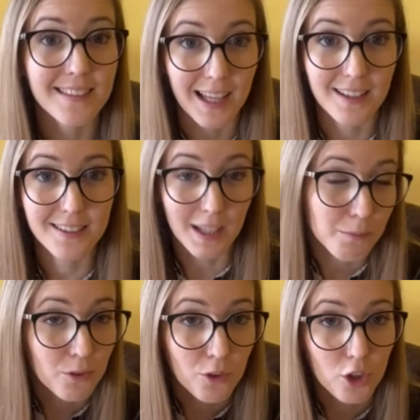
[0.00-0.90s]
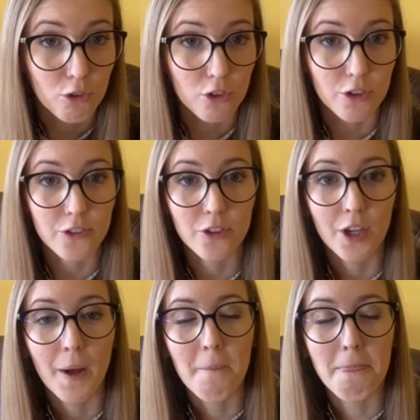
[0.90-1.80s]
Samsung users.
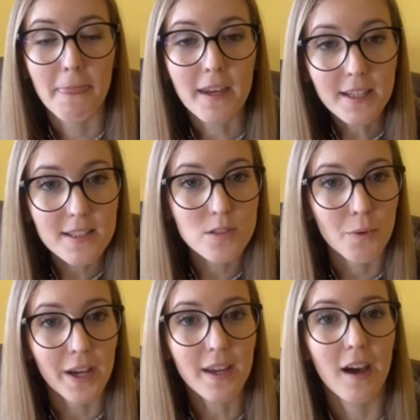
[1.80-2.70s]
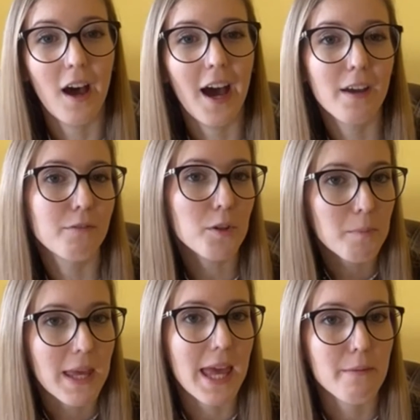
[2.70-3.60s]
And in this way, I would
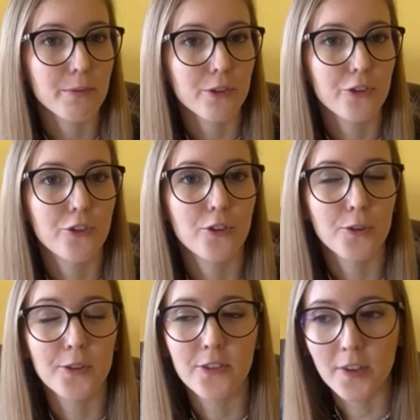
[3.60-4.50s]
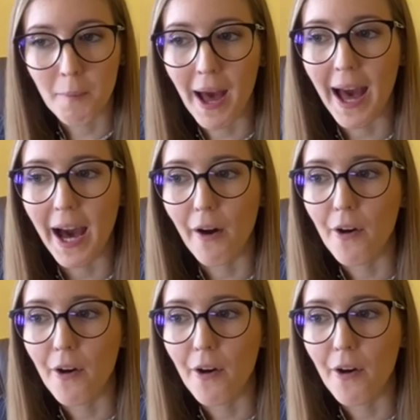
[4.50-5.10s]
be able to somehow